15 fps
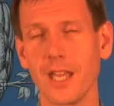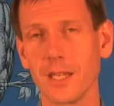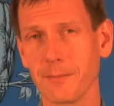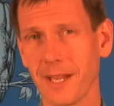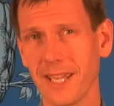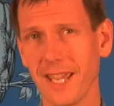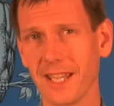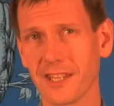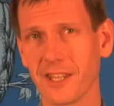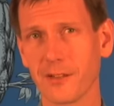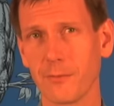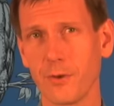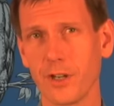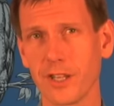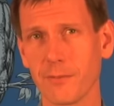and my
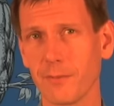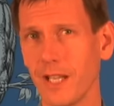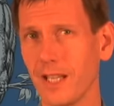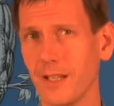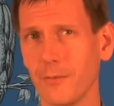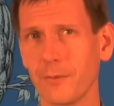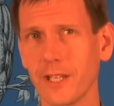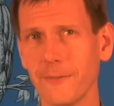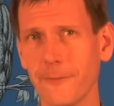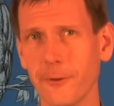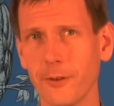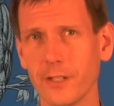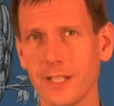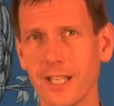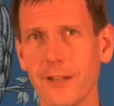answer was, well, we have
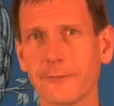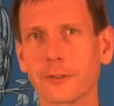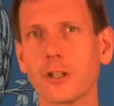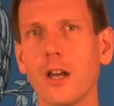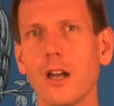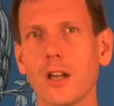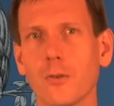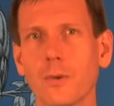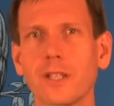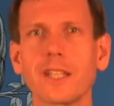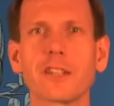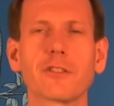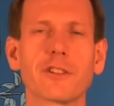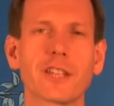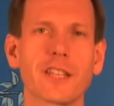heard enough talk, we
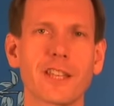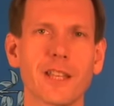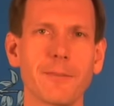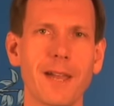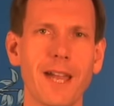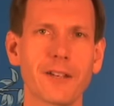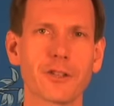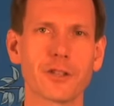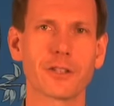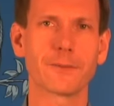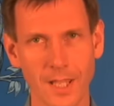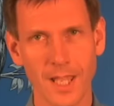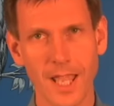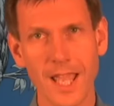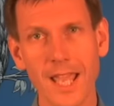need to see some action.
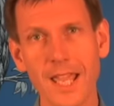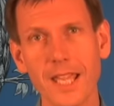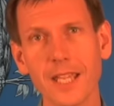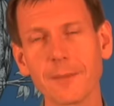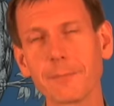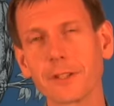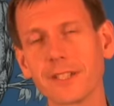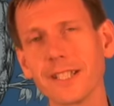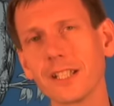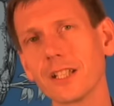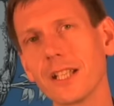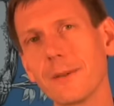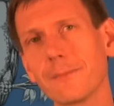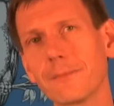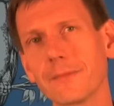In
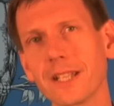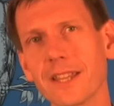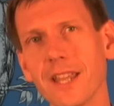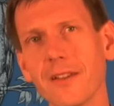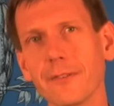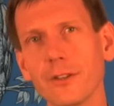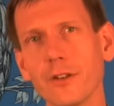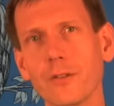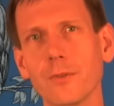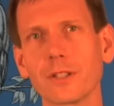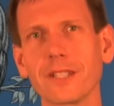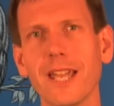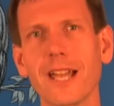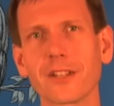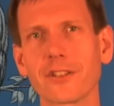particular, let's have a look
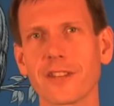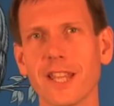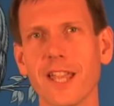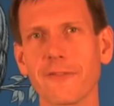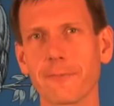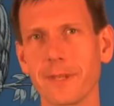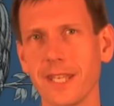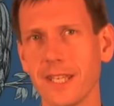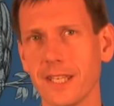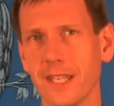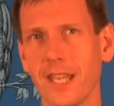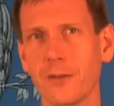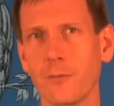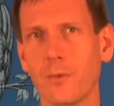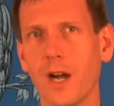what the actions have been
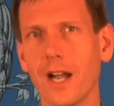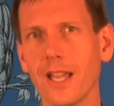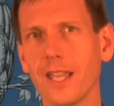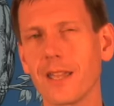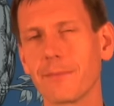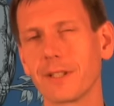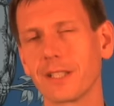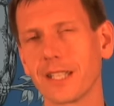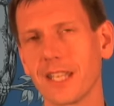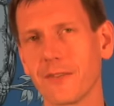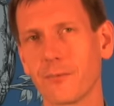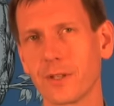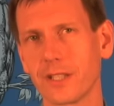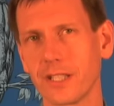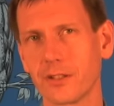and why I
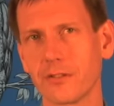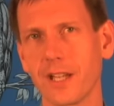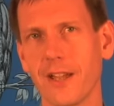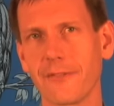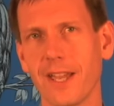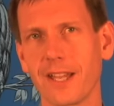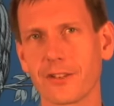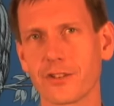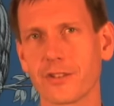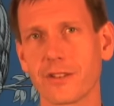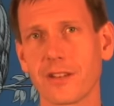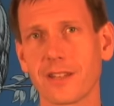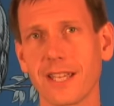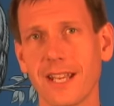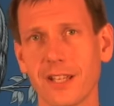believe we need to have
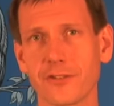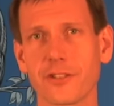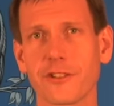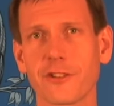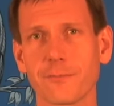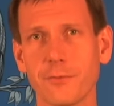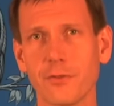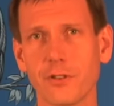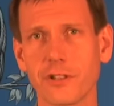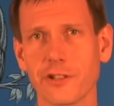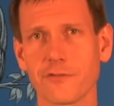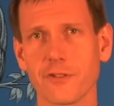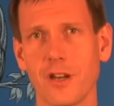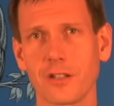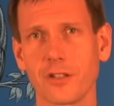actions that actually support a
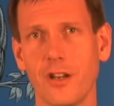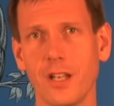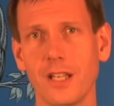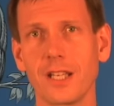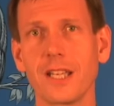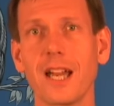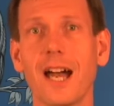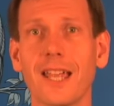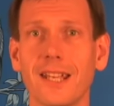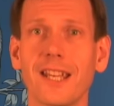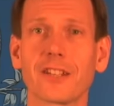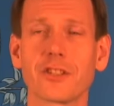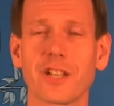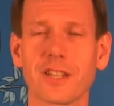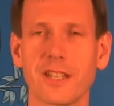strong dollar,
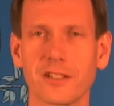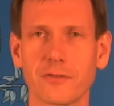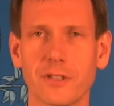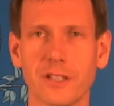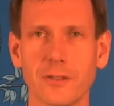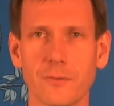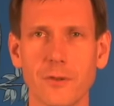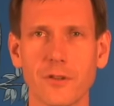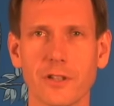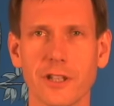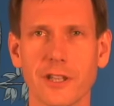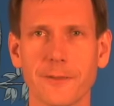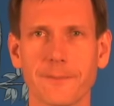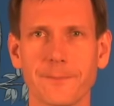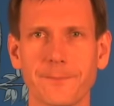unlike just uttering the
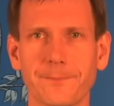words.